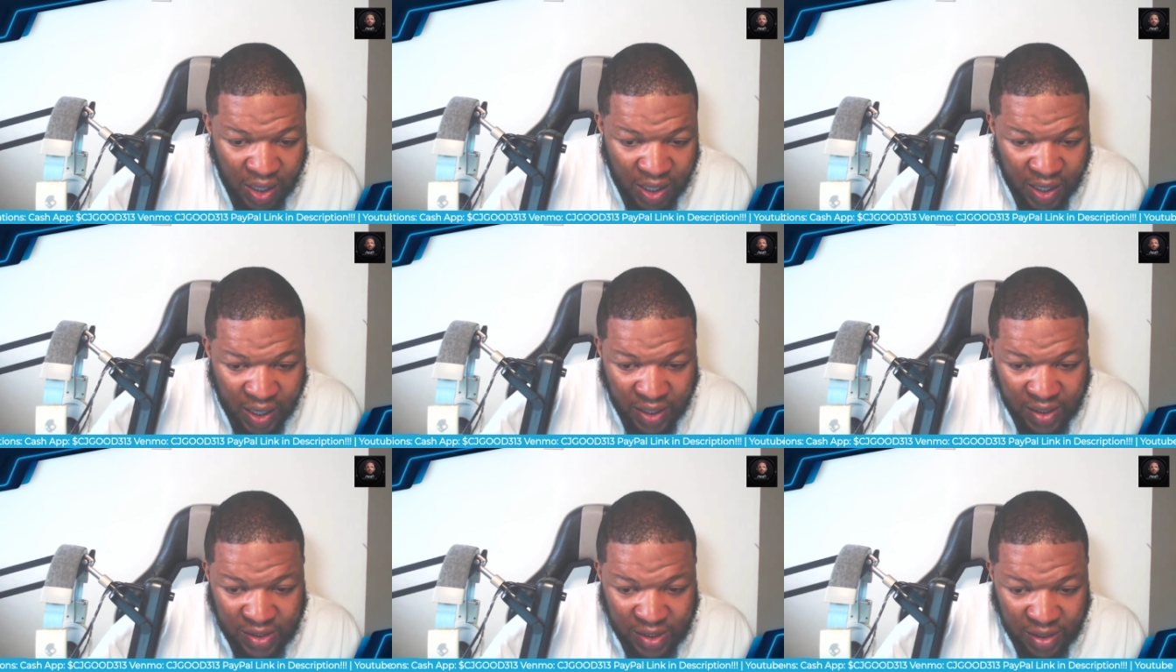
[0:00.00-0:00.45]

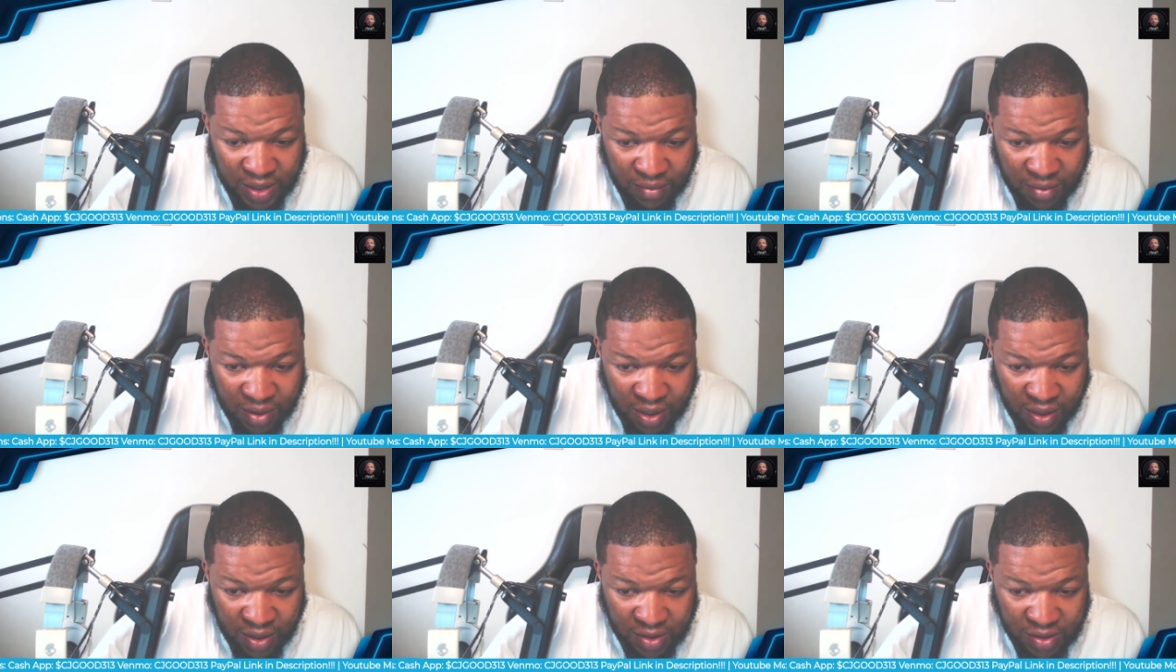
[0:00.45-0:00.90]
in
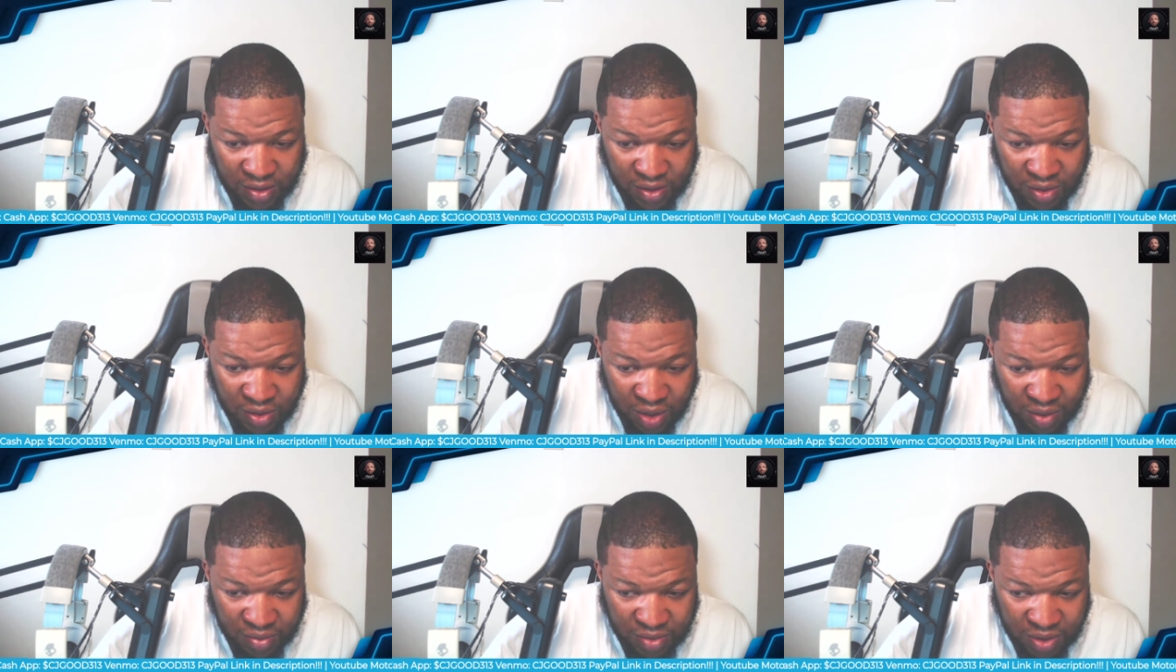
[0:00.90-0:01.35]
18 minutes.
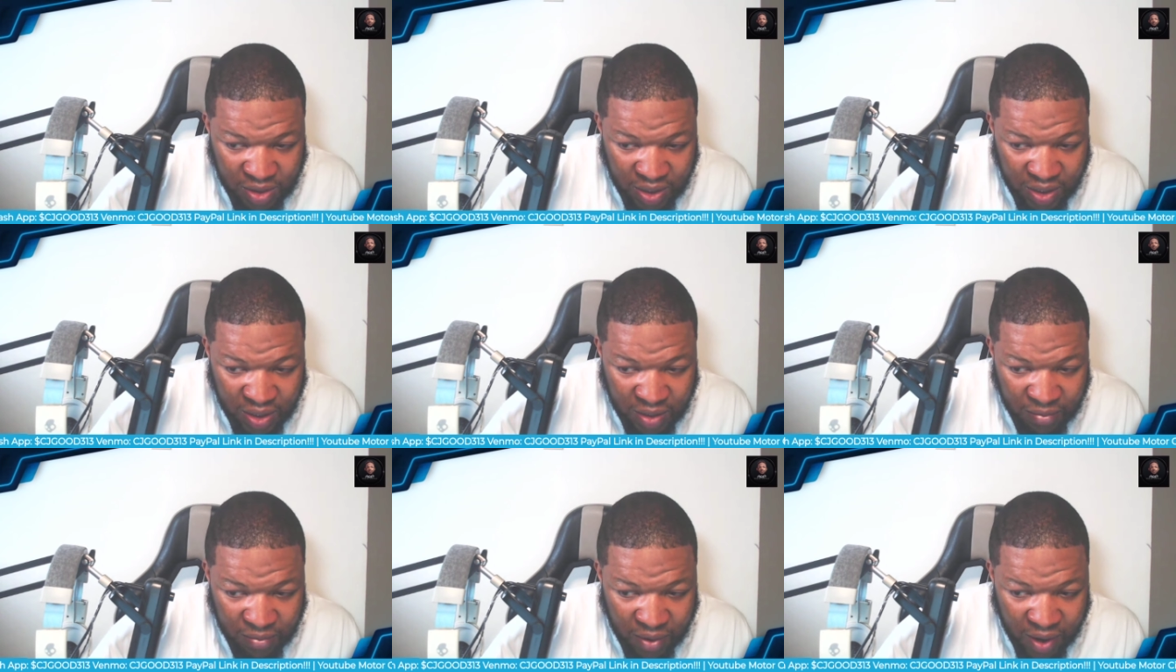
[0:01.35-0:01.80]
You know what I'm
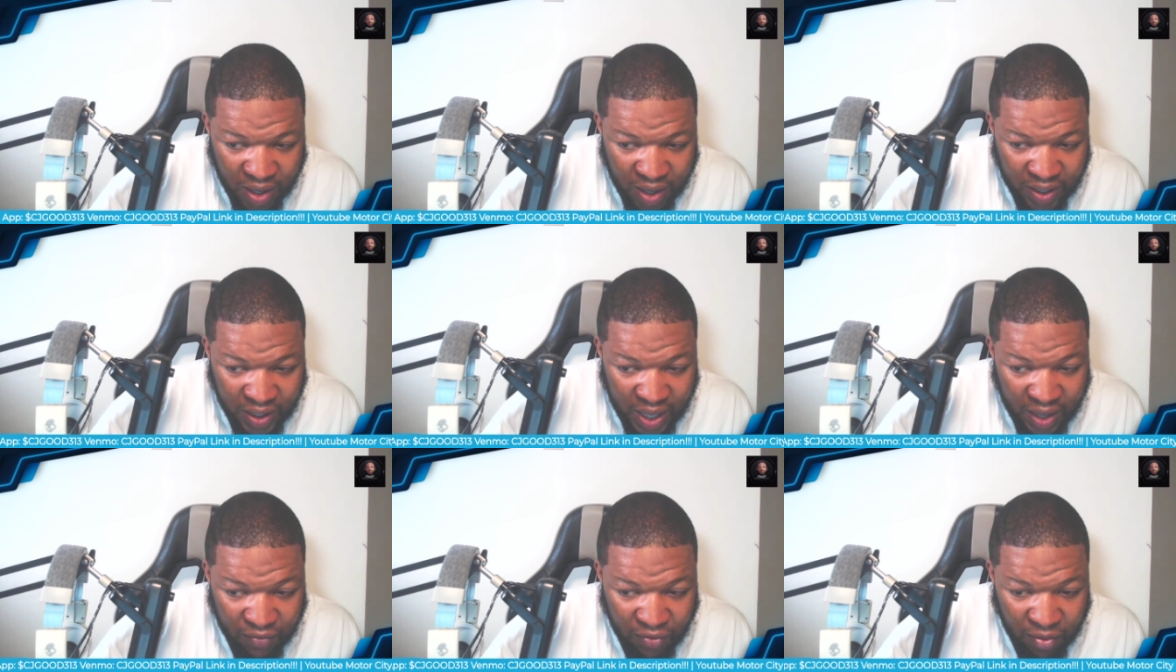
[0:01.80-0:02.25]
saying? And
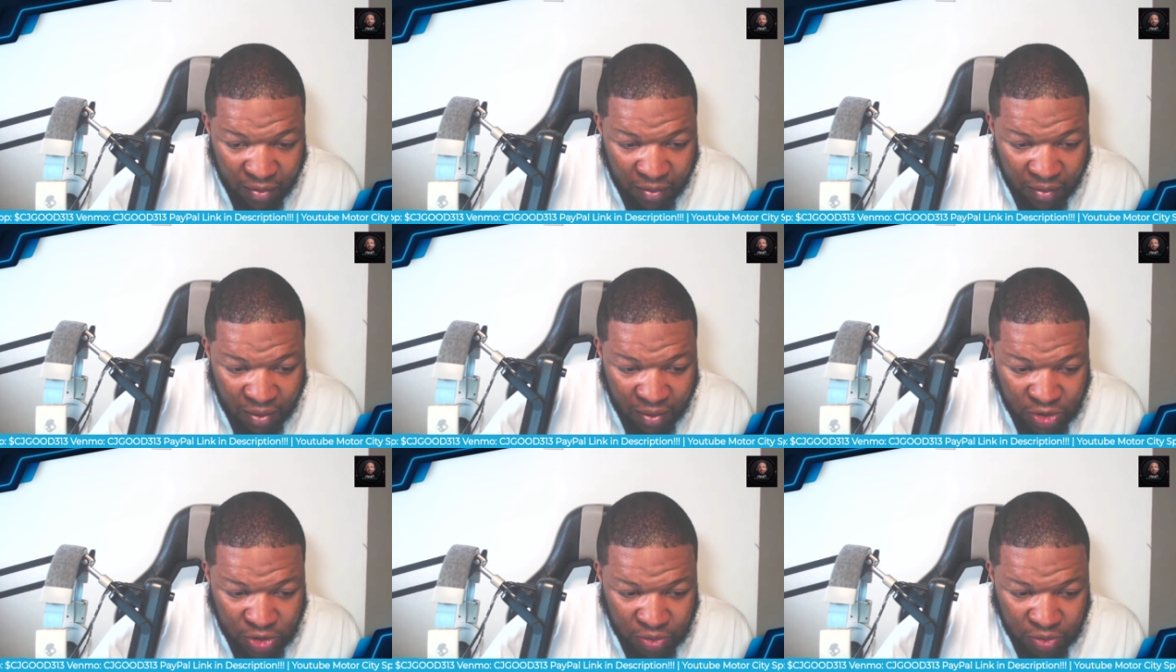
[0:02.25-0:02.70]
probably gave up a
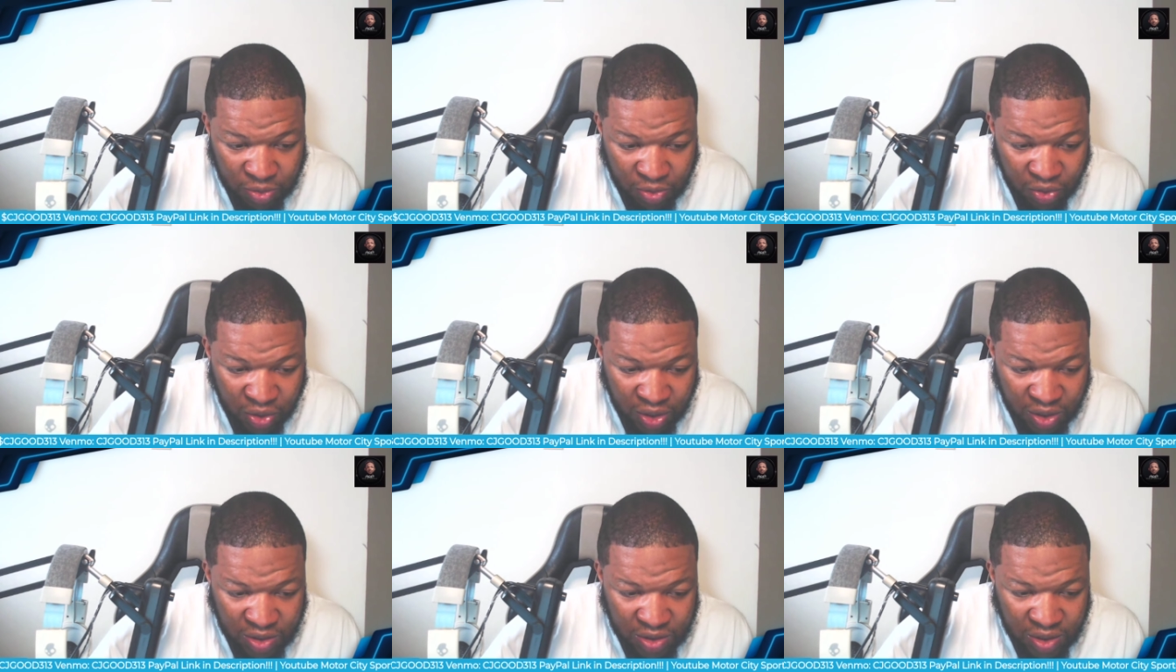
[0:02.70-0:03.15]
bunch of
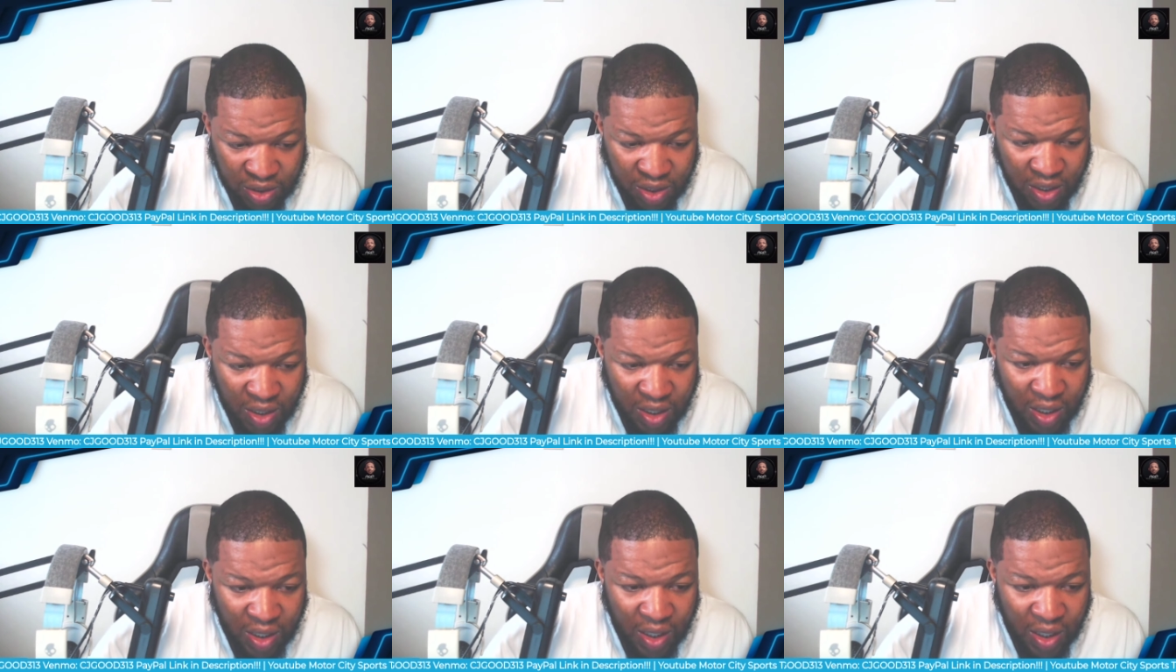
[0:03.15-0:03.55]
points.